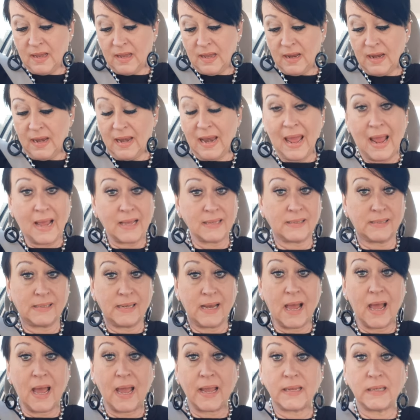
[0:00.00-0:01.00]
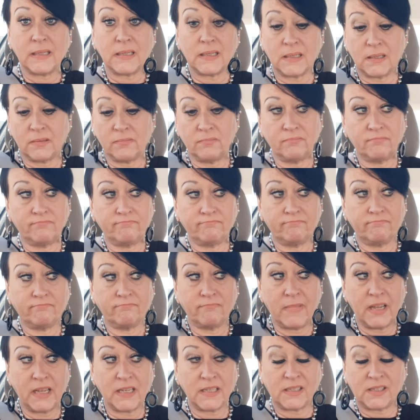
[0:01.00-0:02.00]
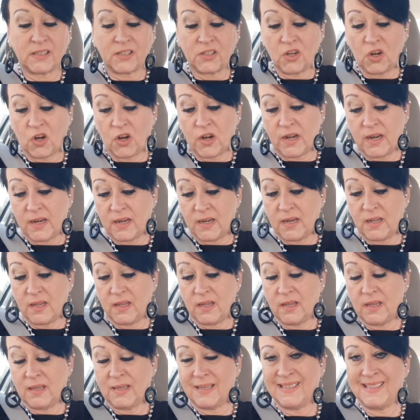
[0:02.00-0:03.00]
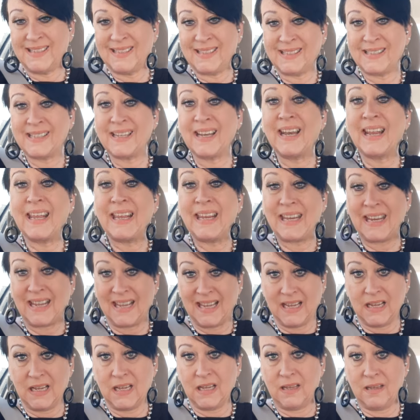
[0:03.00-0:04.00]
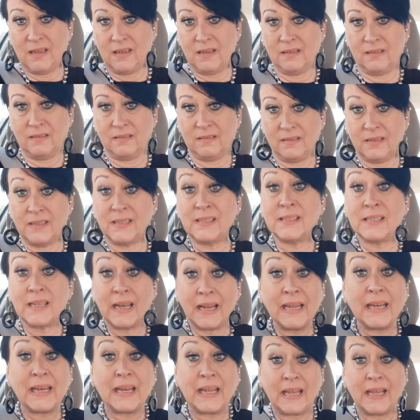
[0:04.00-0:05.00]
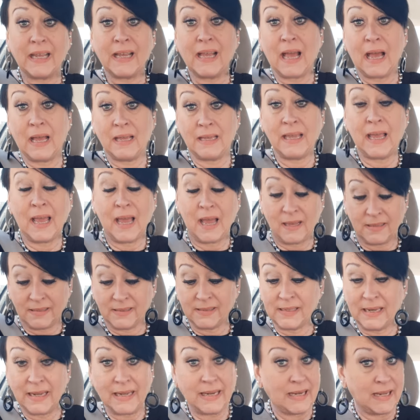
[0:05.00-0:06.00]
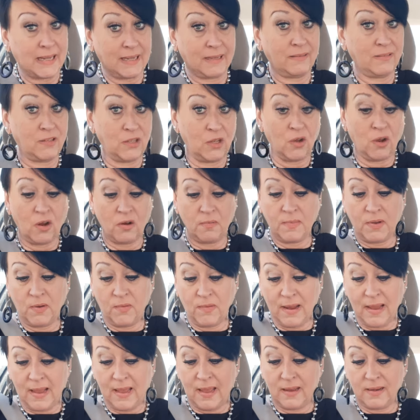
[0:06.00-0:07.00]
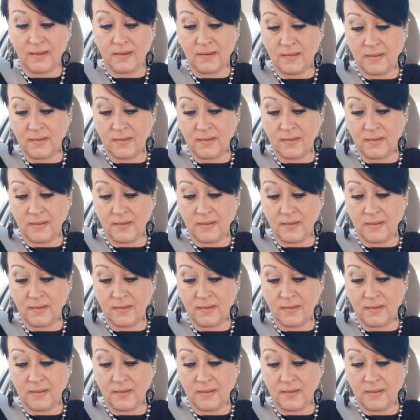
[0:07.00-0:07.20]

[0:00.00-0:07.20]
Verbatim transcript: last night it started sleeting. Sleeting. Uh, yeah, sleeting. You heard me right.